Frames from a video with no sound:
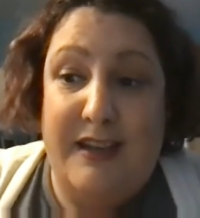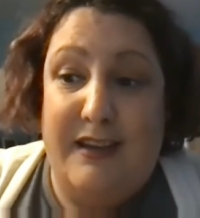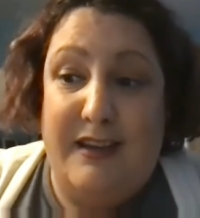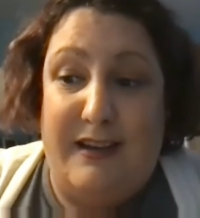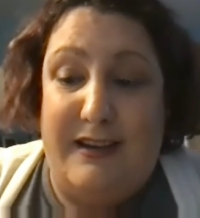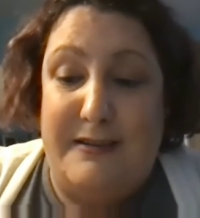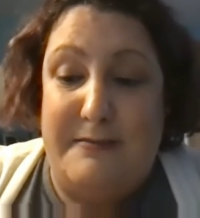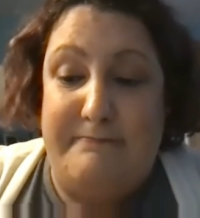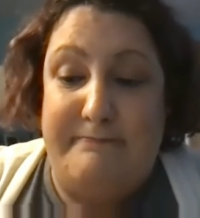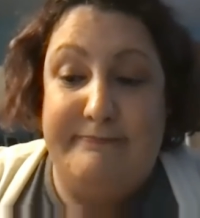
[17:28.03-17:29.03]

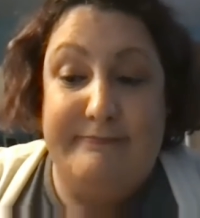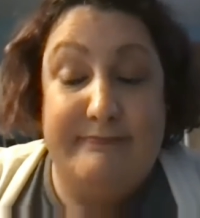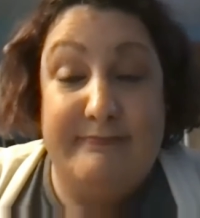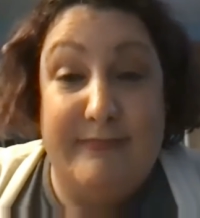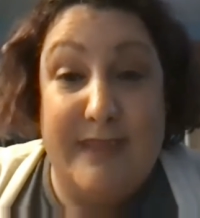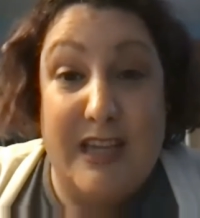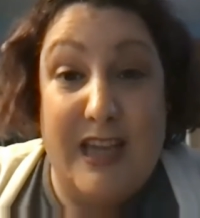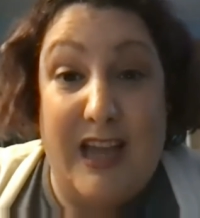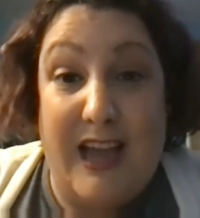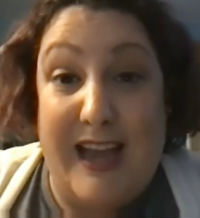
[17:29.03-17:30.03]
Um,
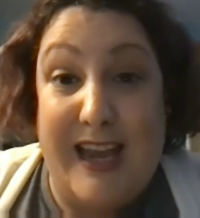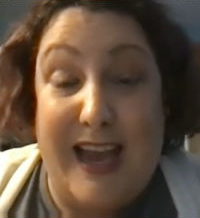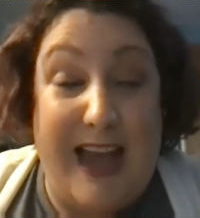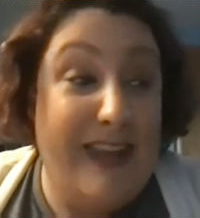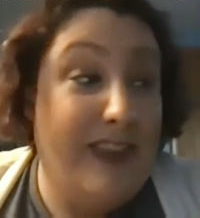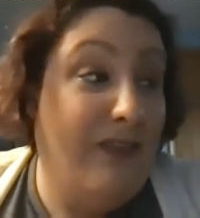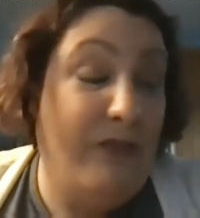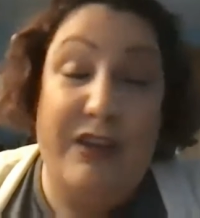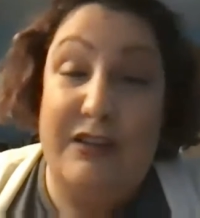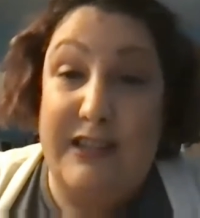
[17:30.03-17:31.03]
I I
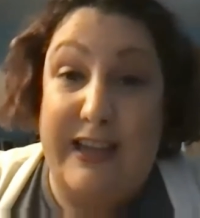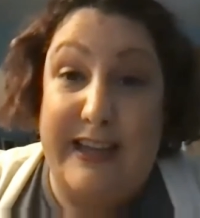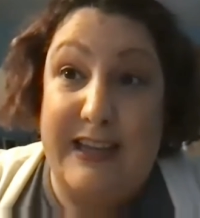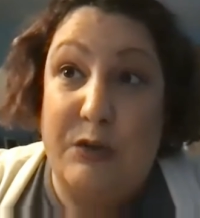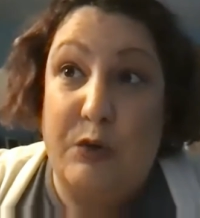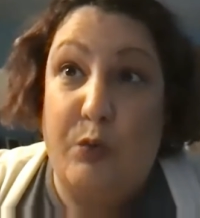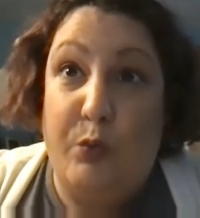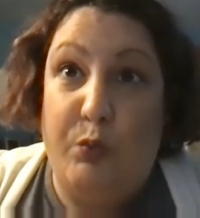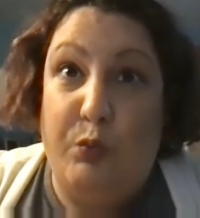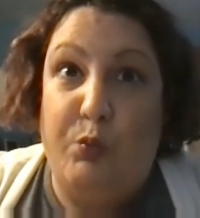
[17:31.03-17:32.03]
feel like
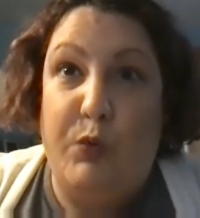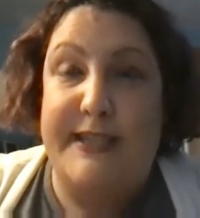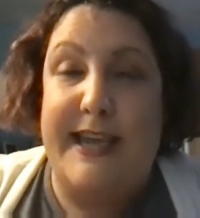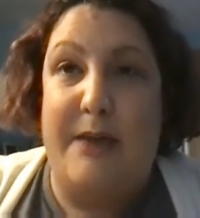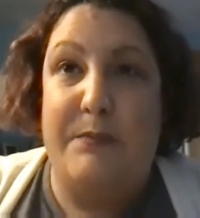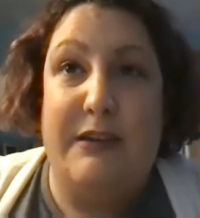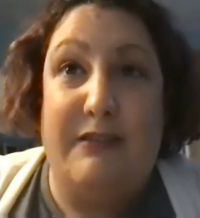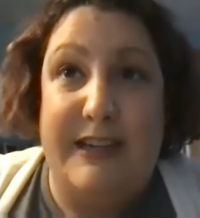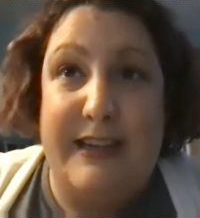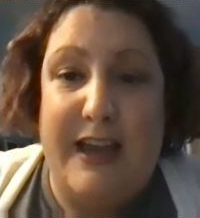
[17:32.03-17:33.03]
what's happening
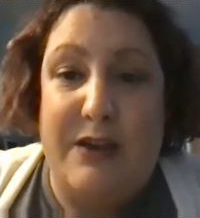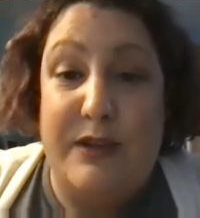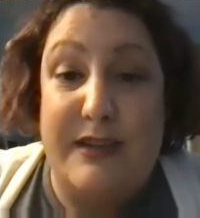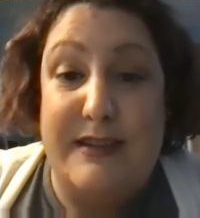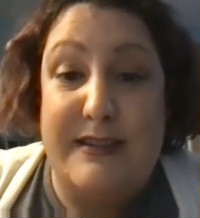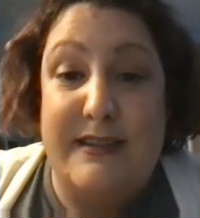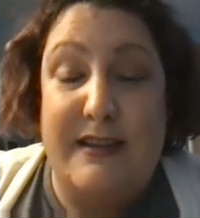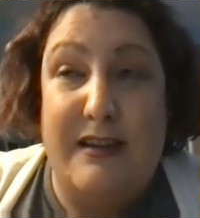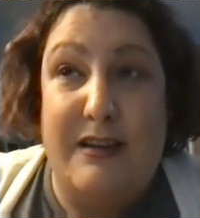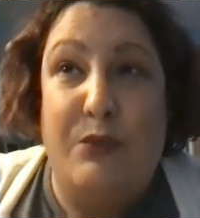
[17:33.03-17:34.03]
right now is
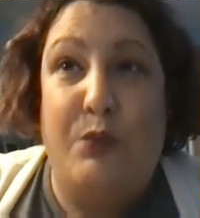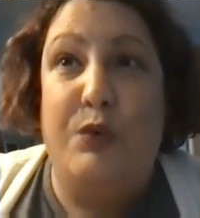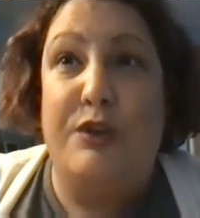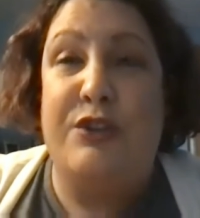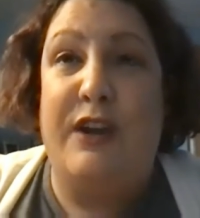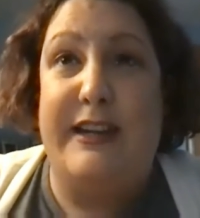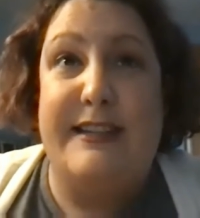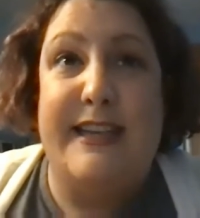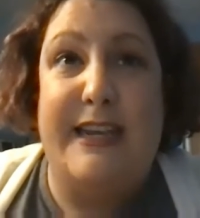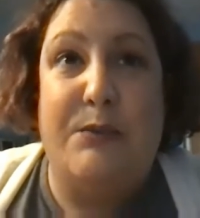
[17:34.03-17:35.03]
we're trying to
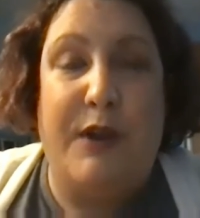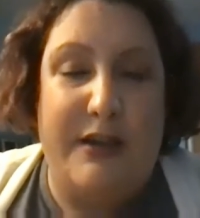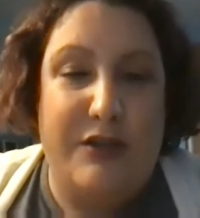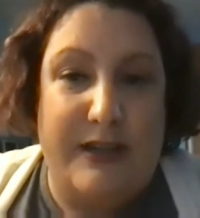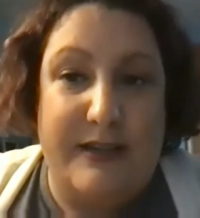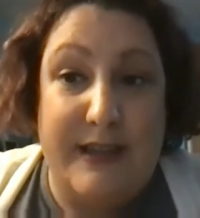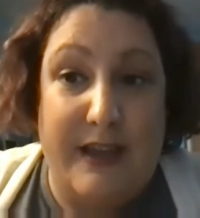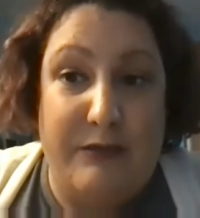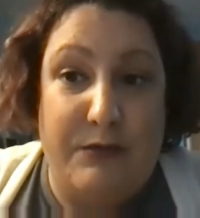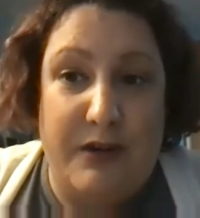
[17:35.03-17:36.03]
take projects that
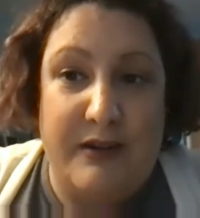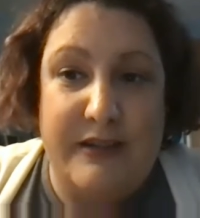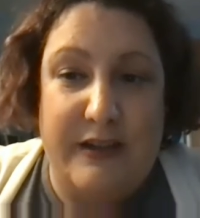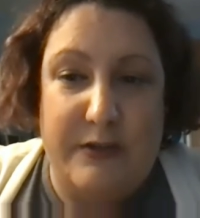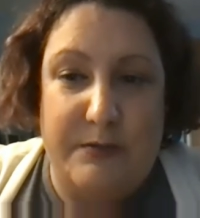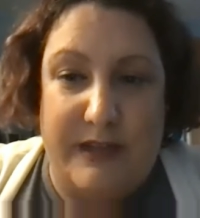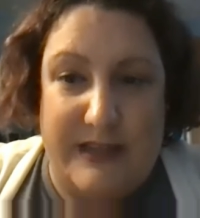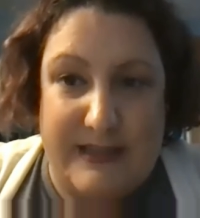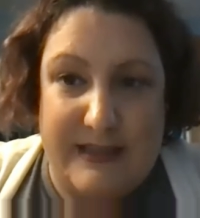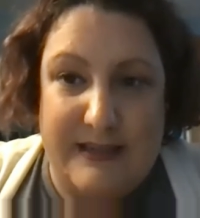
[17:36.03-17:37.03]
have worked in other
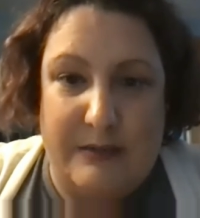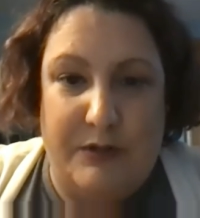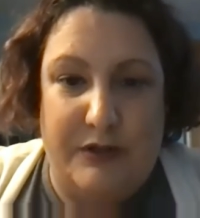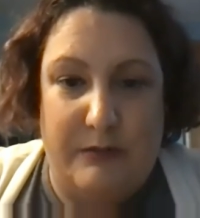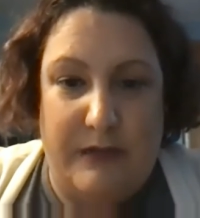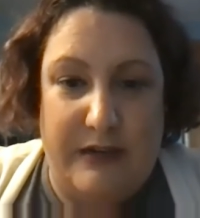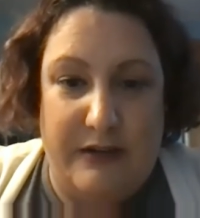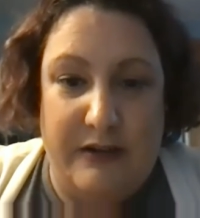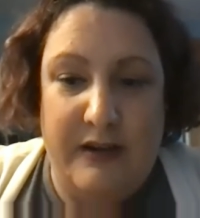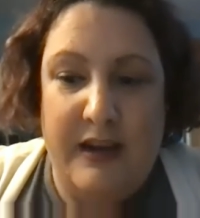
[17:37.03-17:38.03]
places and put them here,